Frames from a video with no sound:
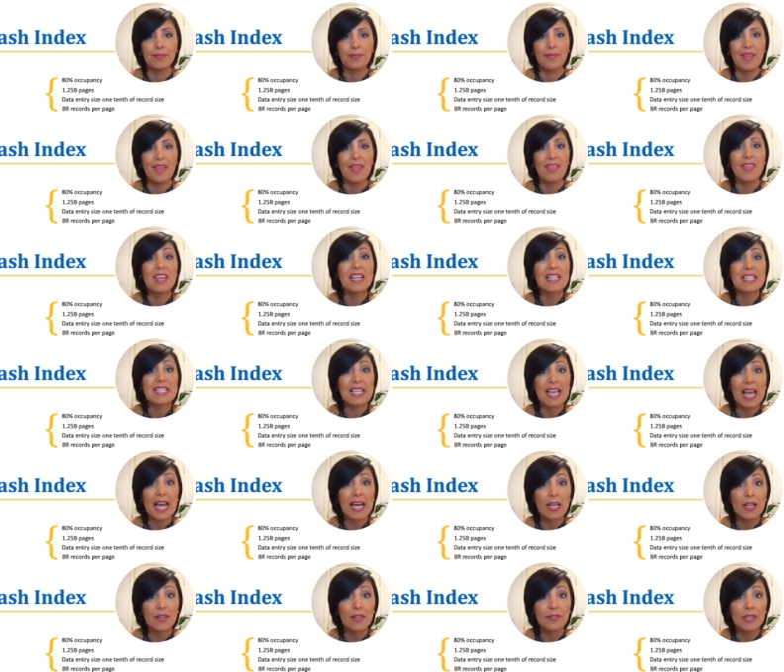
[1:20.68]
The
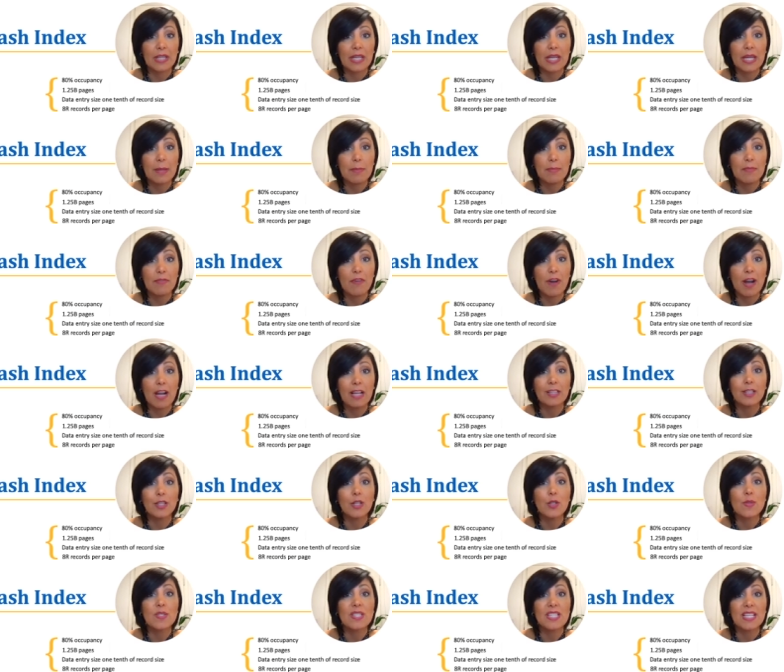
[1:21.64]
scan of the heap file
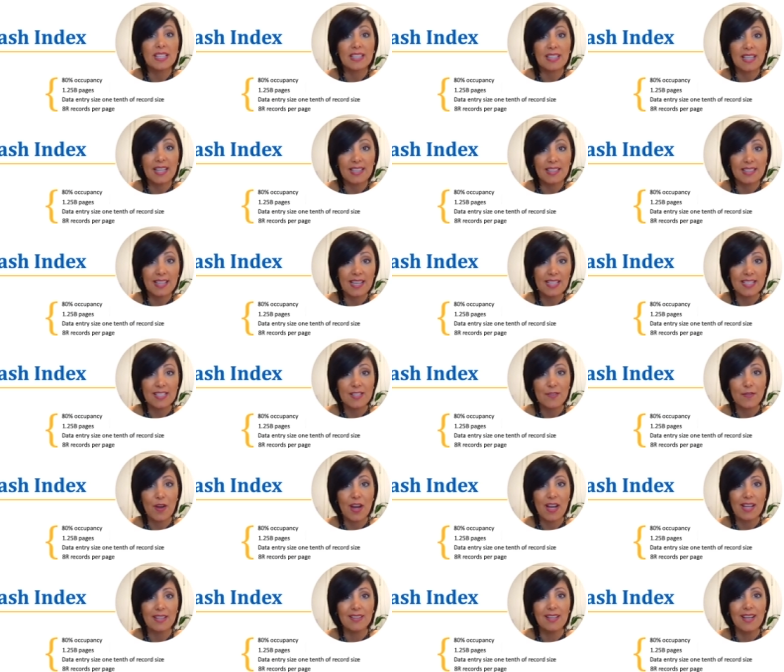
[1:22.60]
using the index
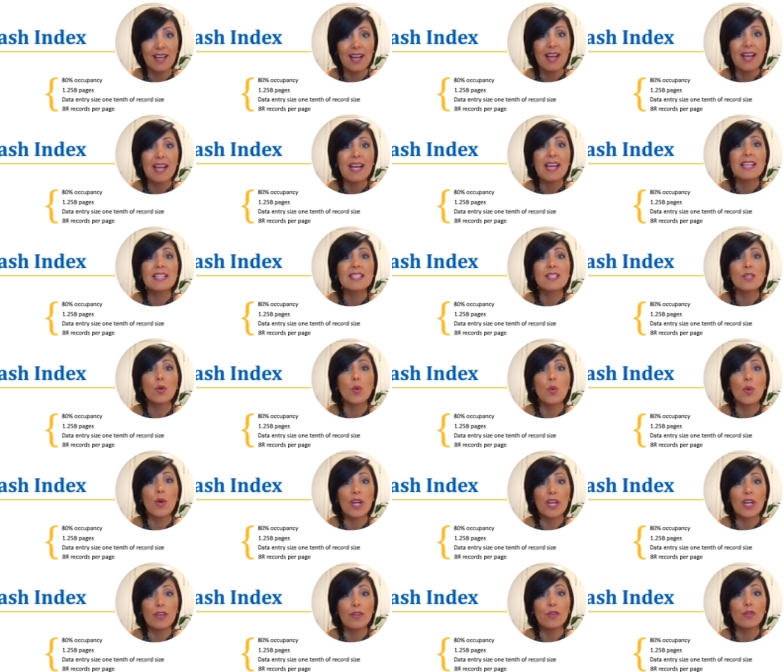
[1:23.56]
file is
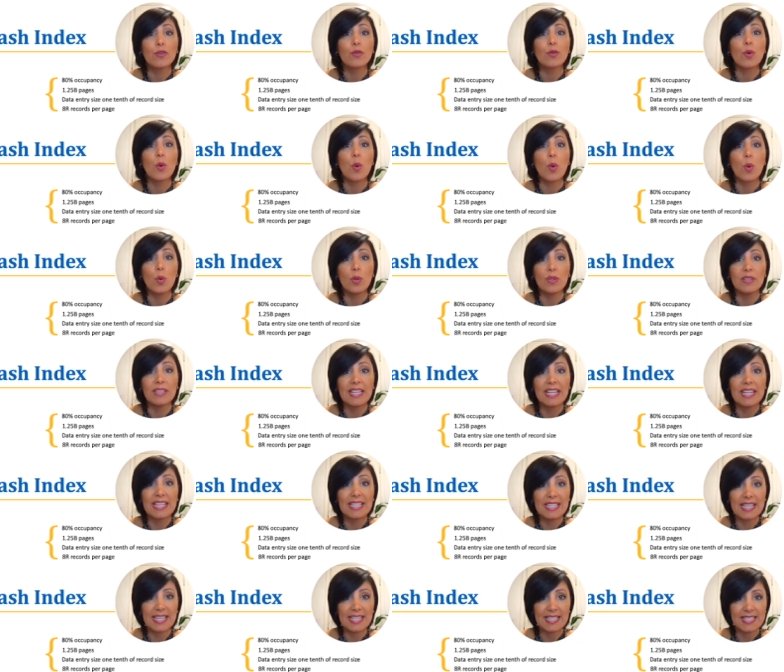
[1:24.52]
going through all the
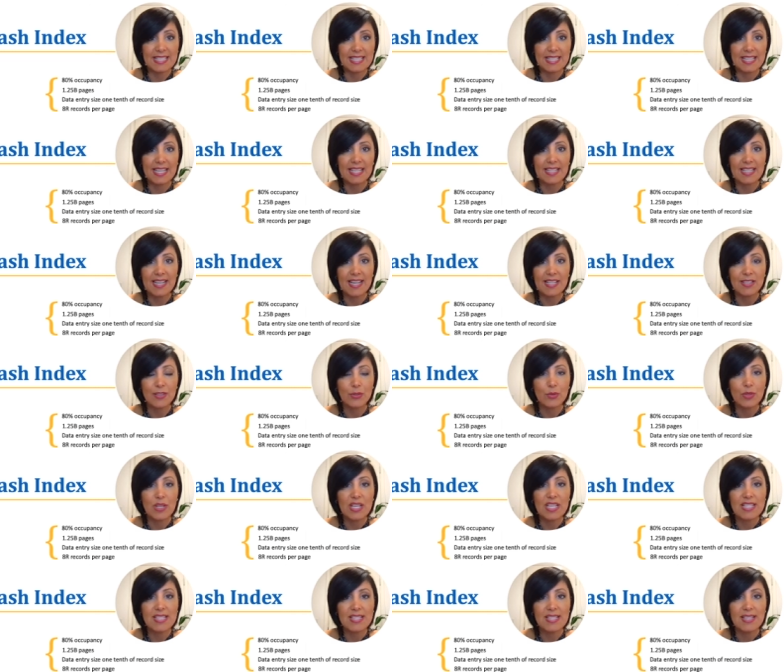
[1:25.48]
index data
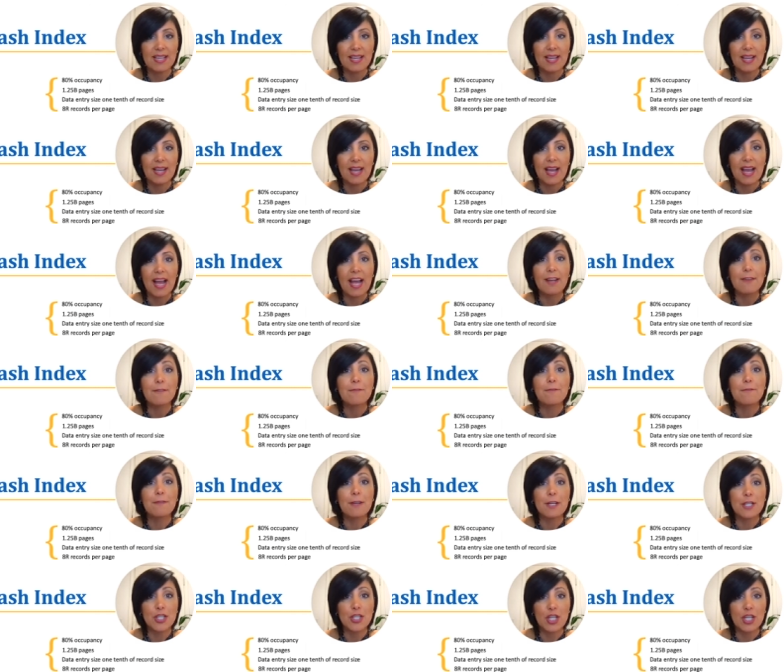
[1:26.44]
entries and
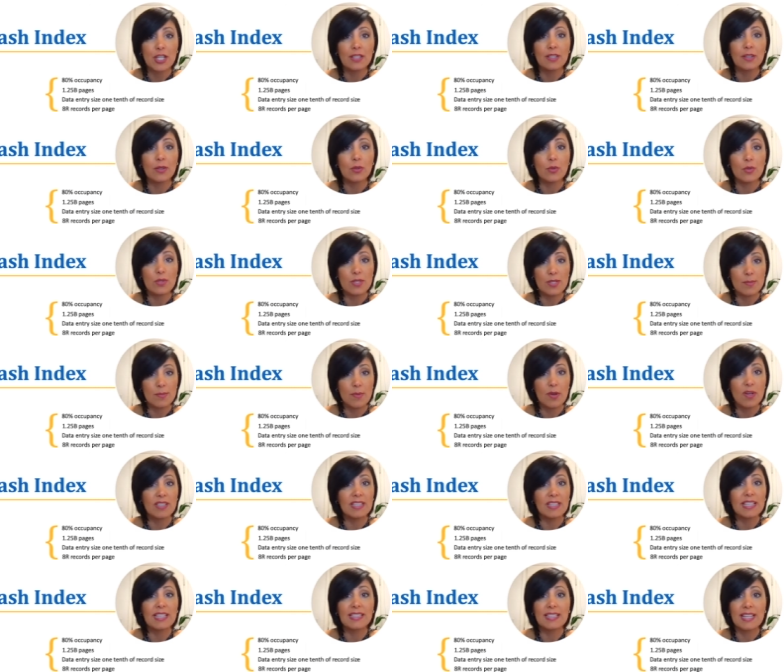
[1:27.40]
fetching the
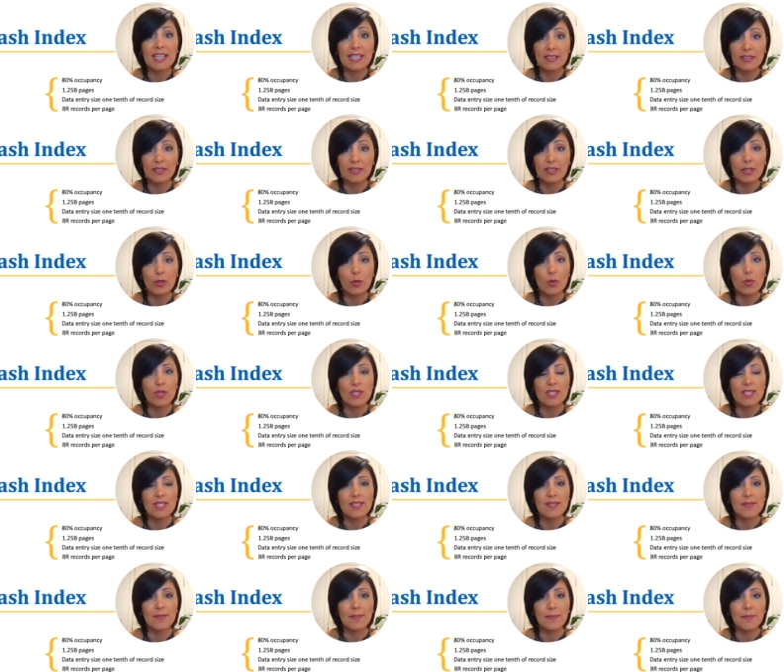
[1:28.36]
corresponding data
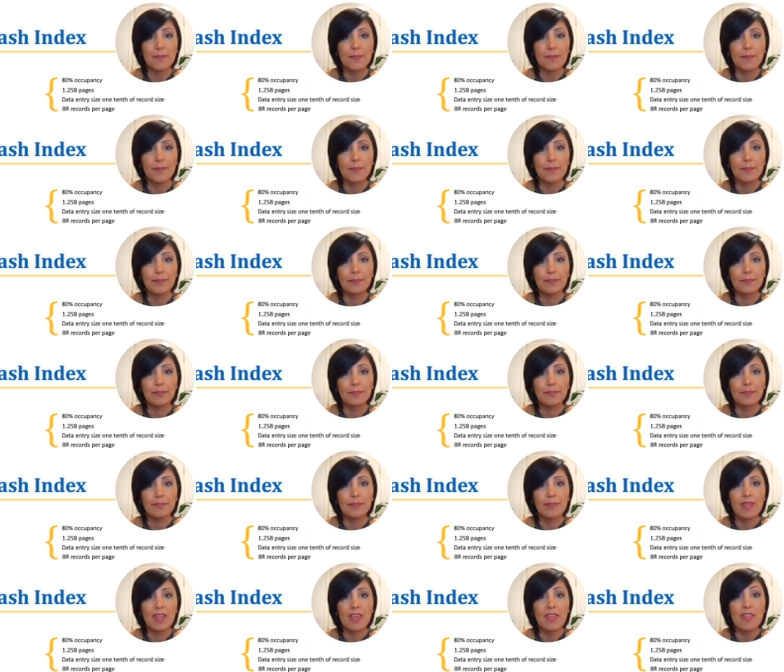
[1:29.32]
records.
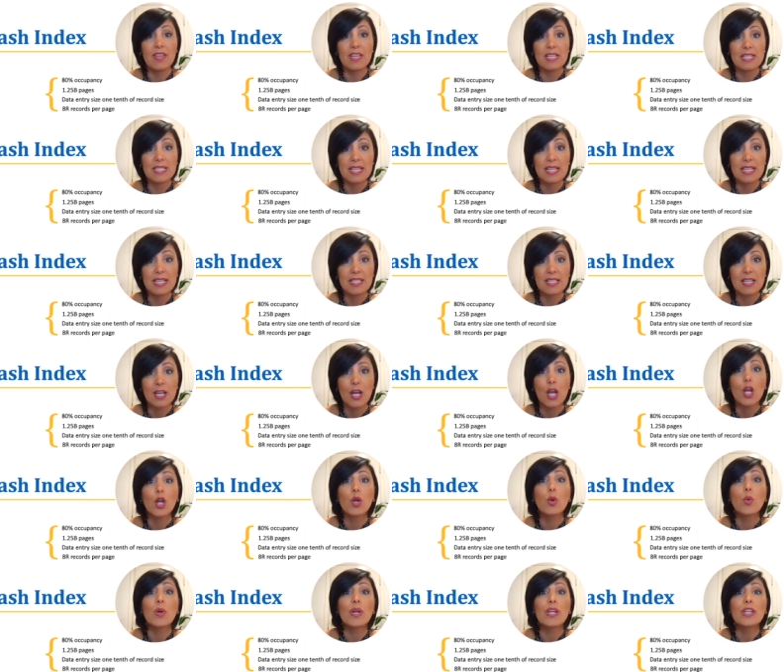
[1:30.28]
This is
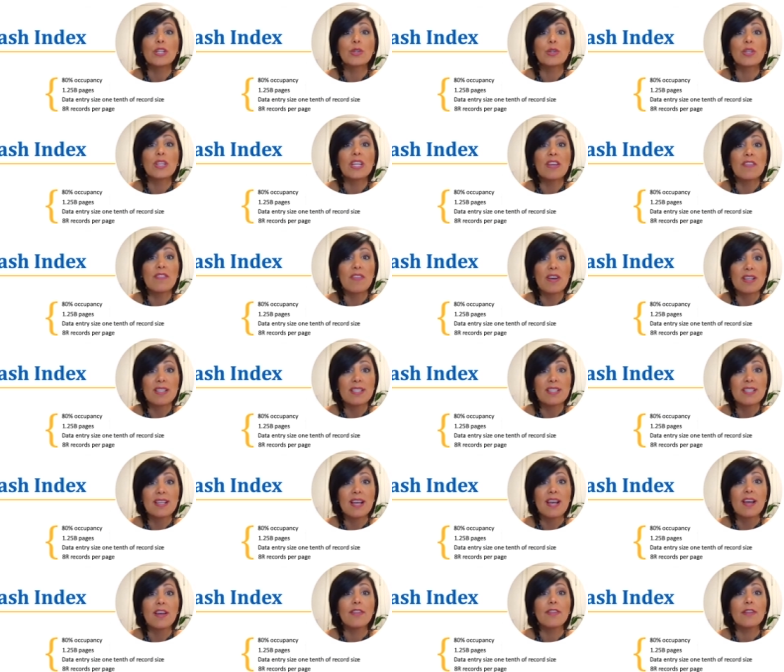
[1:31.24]
going to give us
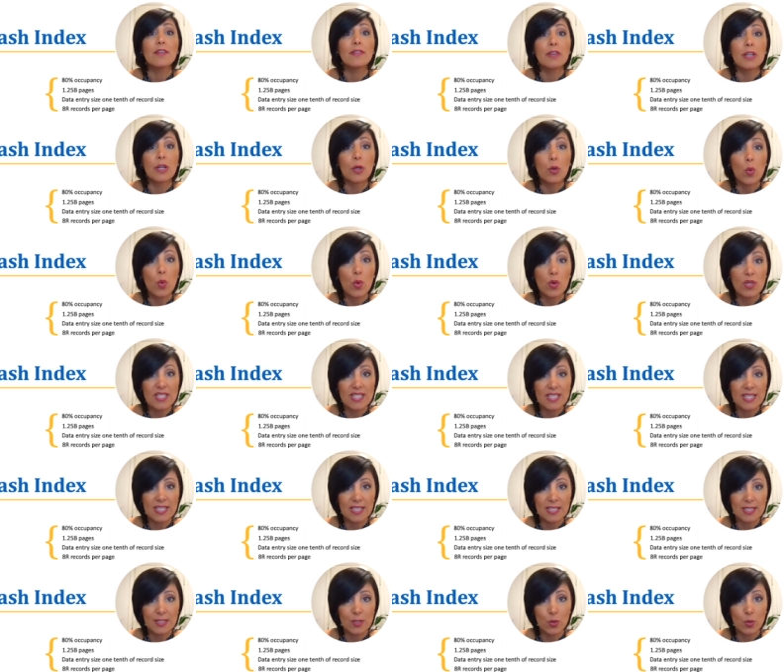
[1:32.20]
the records
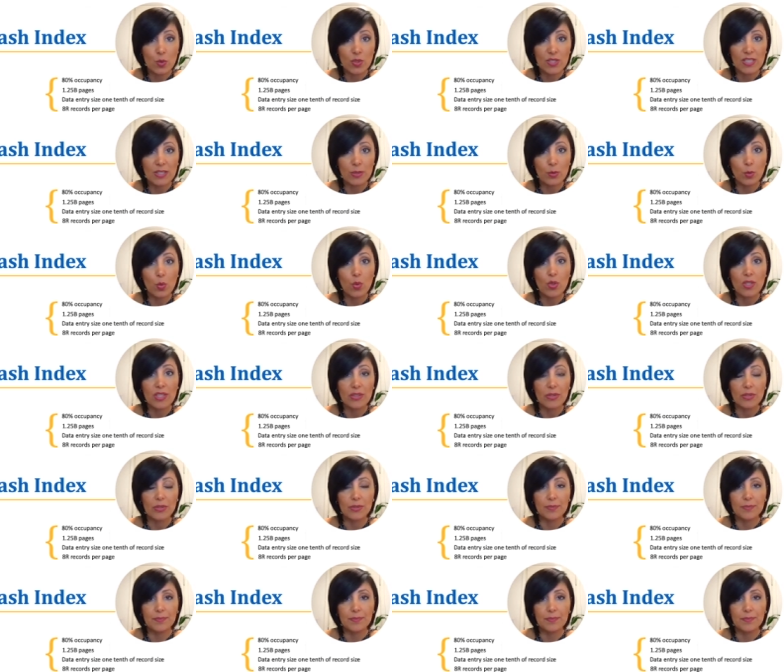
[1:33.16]
in a sorted order.